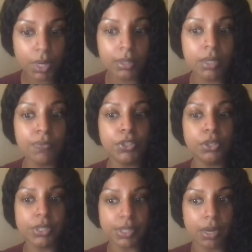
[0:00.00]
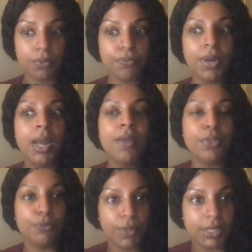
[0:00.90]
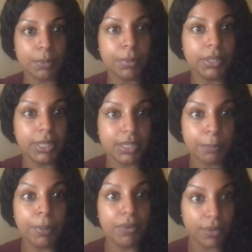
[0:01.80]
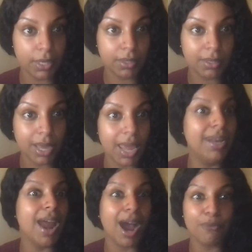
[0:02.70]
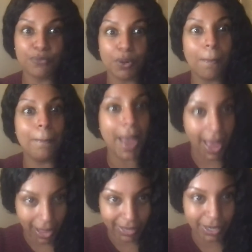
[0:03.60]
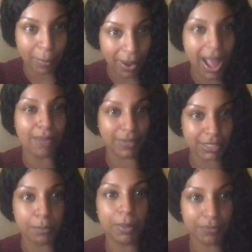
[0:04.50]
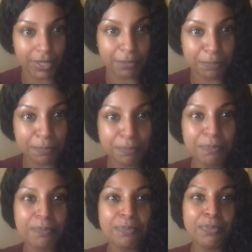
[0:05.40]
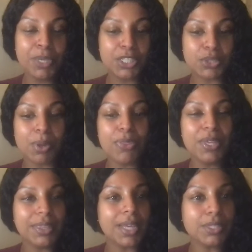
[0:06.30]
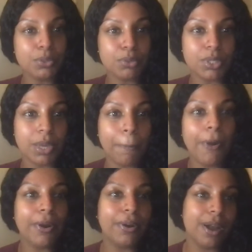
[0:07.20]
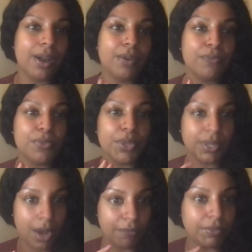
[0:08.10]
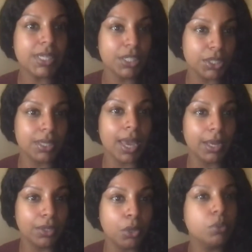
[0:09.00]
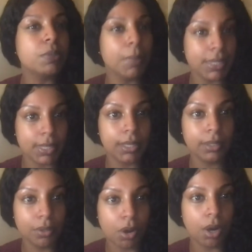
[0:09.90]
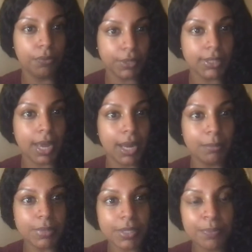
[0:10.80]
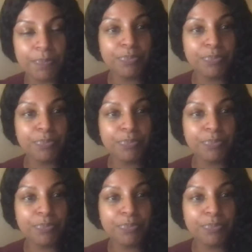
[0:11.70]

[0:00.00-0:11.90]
Giving yourself the flexibility to pivot and not feel bad about having to pivot. So I think that's usually a part of the conversation that goes missing oftentimes.